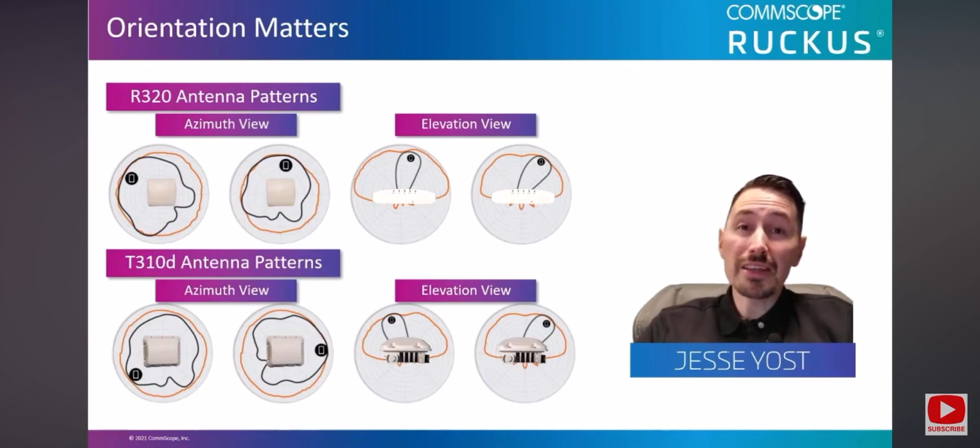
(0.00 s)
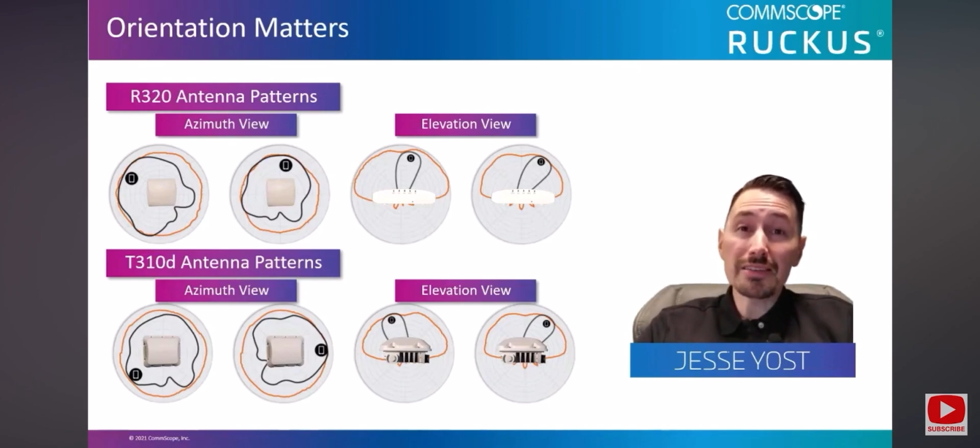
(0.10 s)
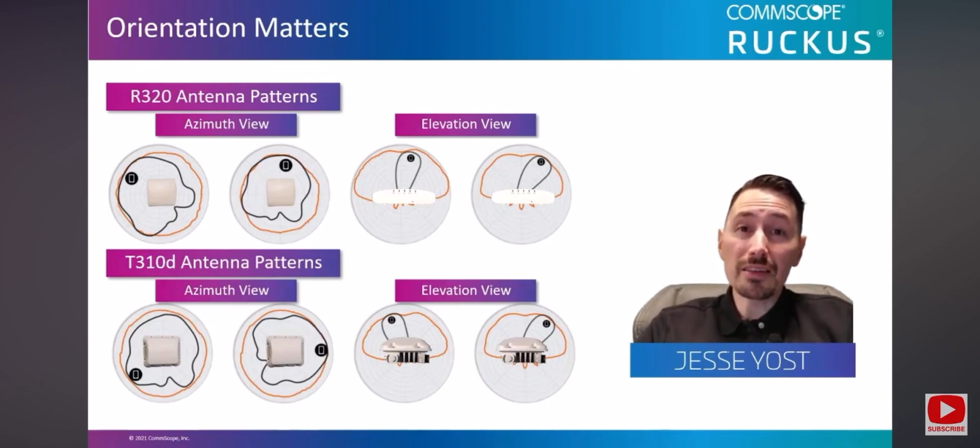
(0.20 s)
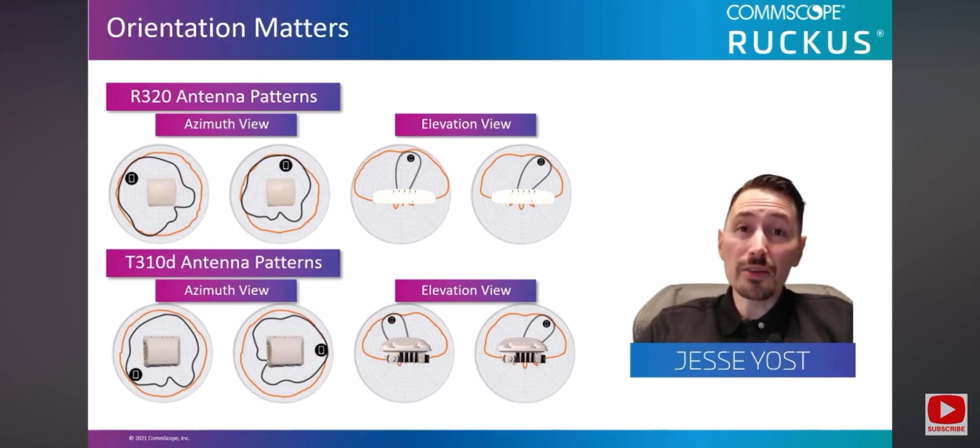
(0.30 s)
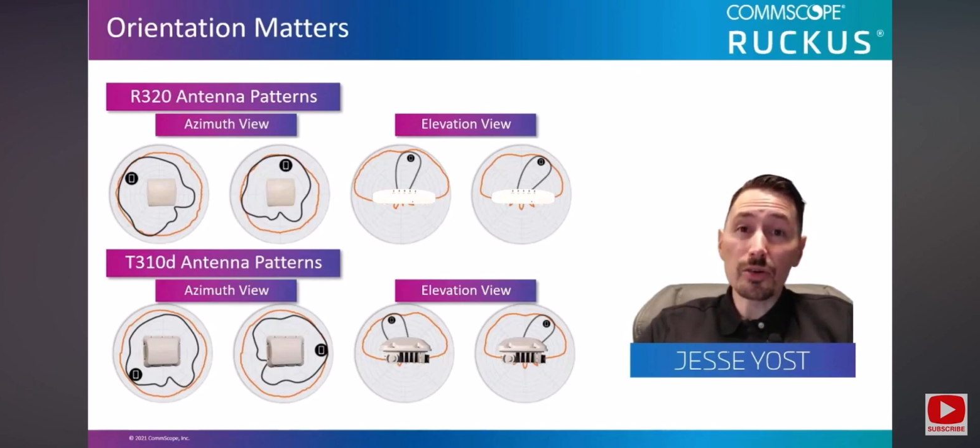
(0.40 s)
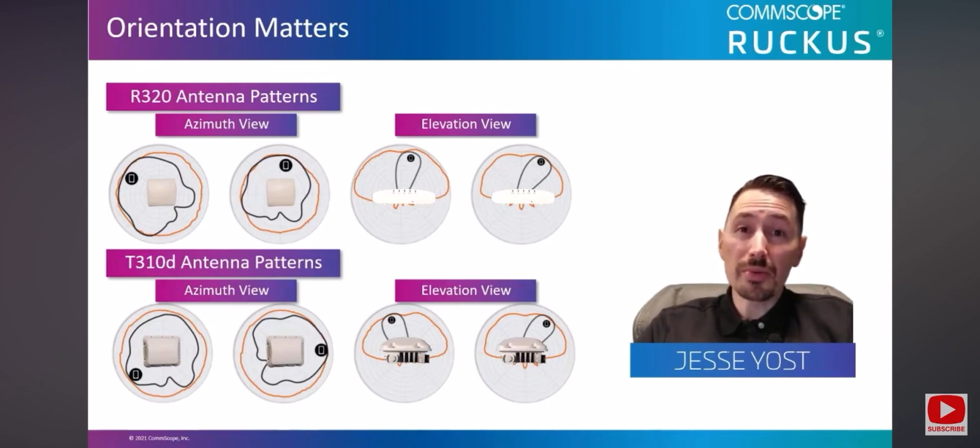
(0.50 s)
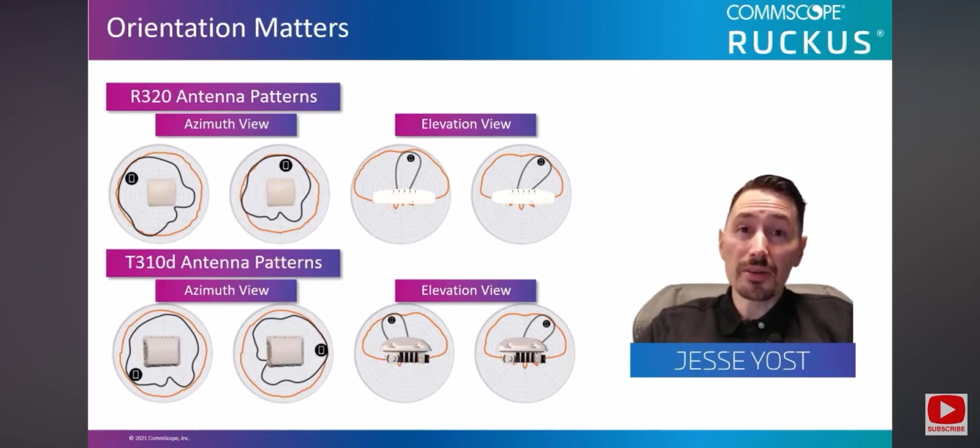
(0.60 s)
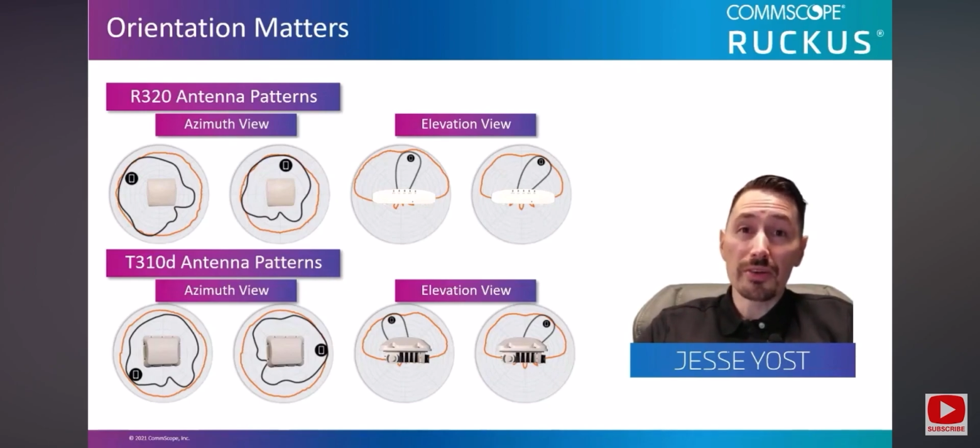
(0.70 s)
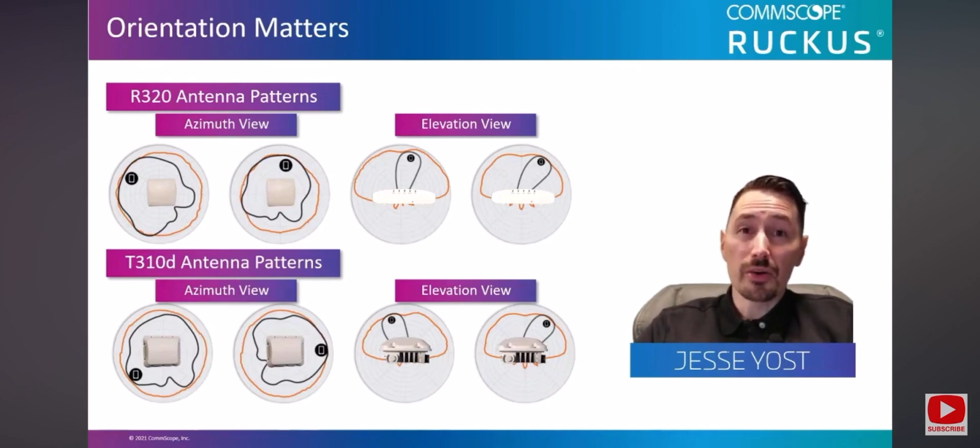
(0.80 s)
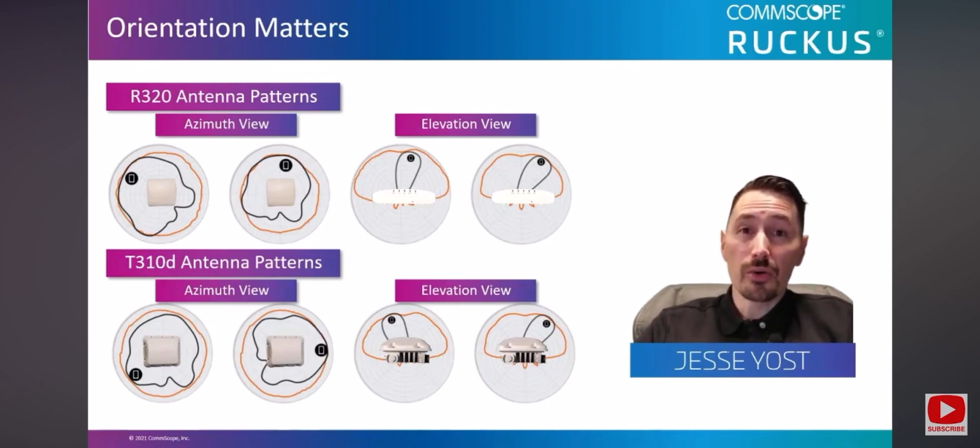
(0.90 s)
is a little bit
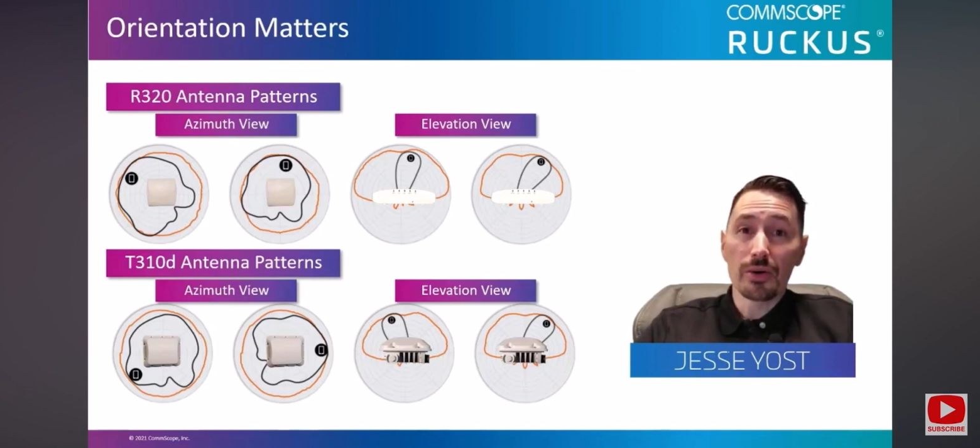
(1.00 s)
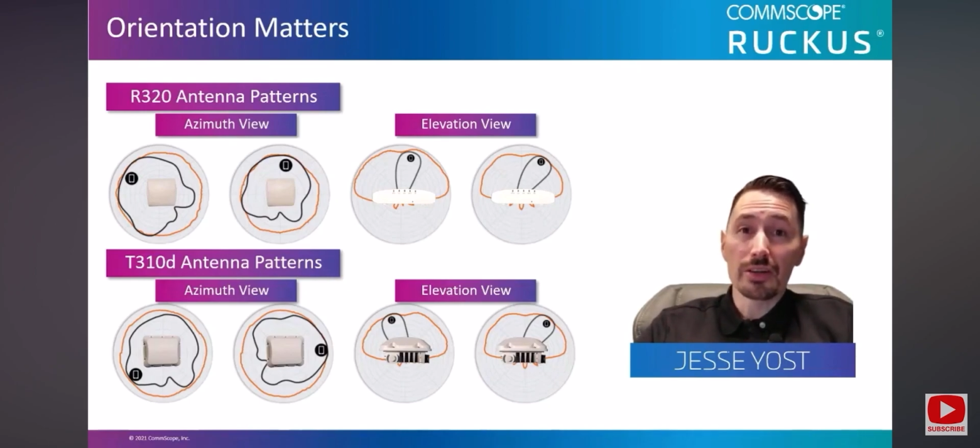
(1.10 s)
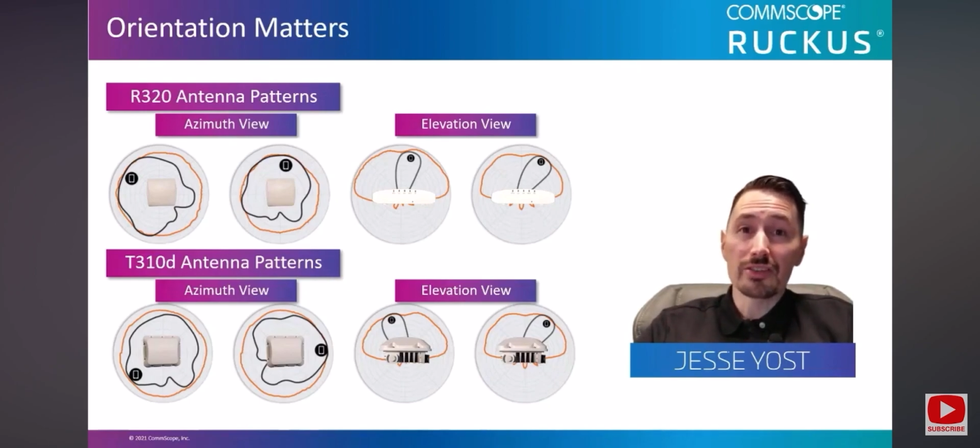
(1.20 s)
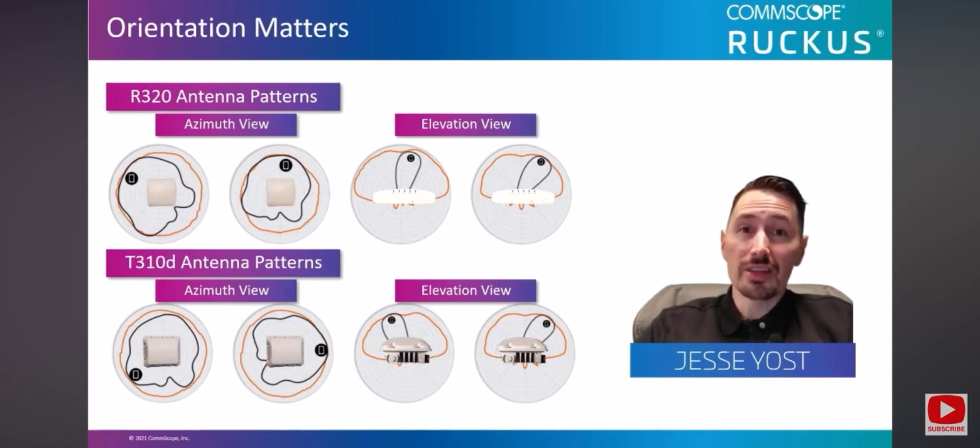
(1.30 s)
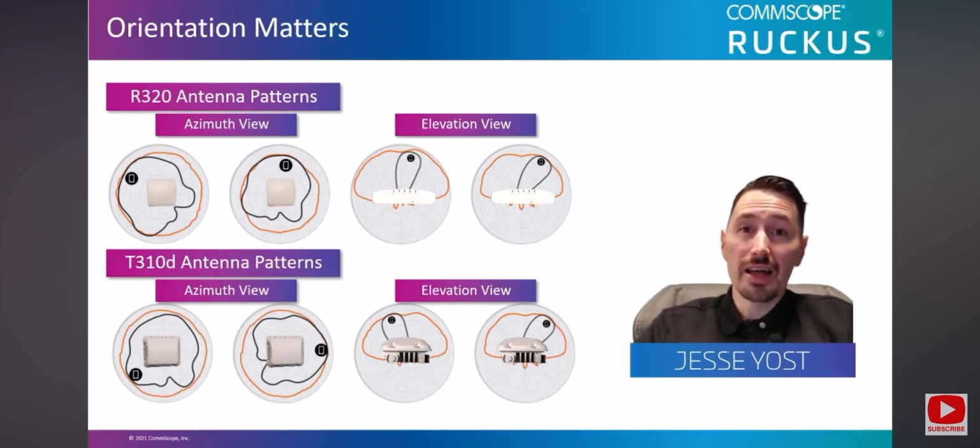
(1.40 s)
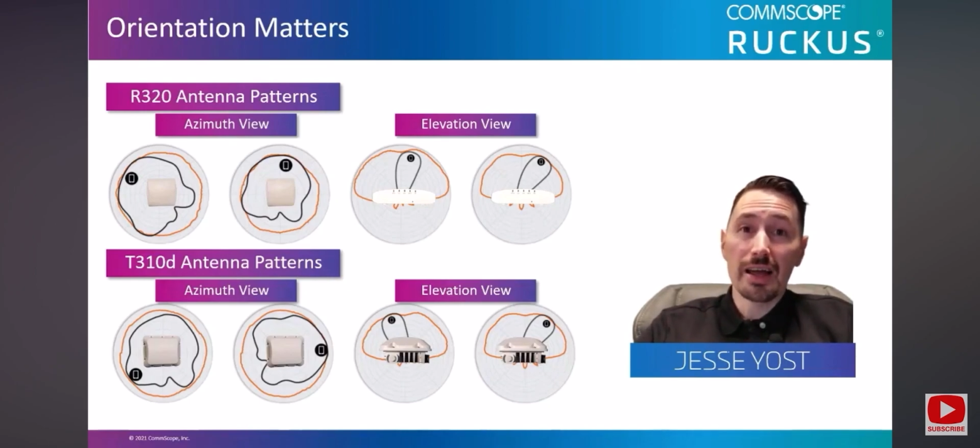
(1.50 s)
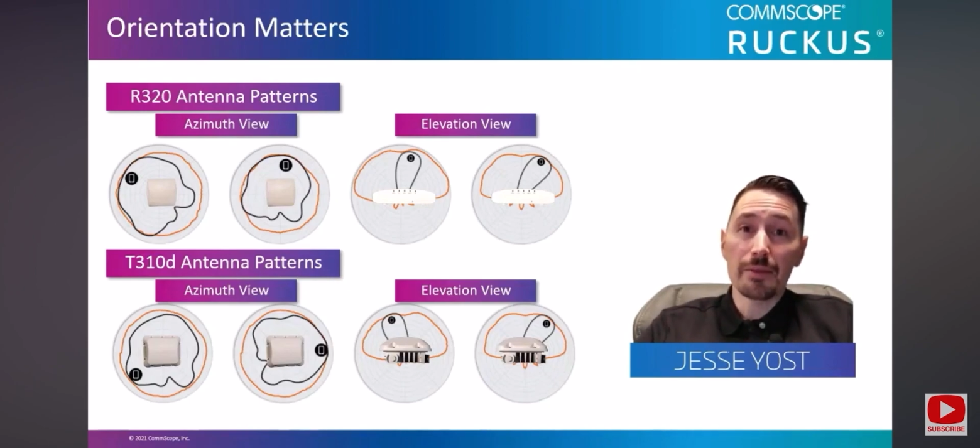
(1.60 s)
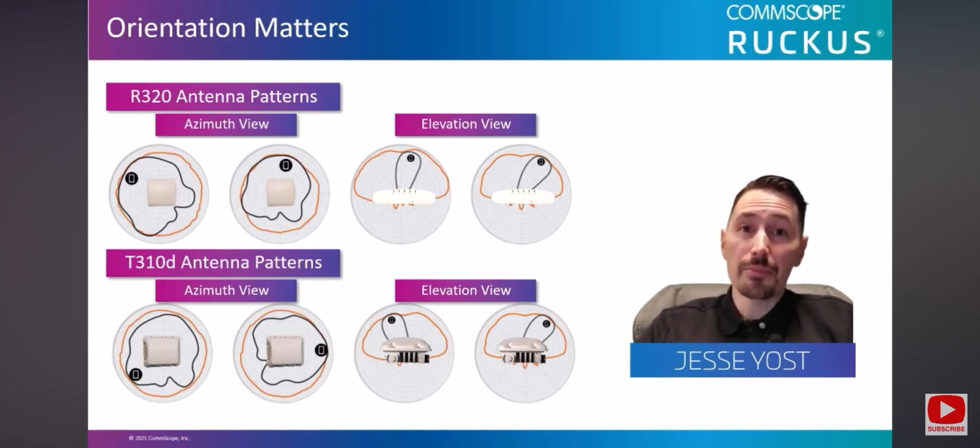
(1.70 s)
of an orange line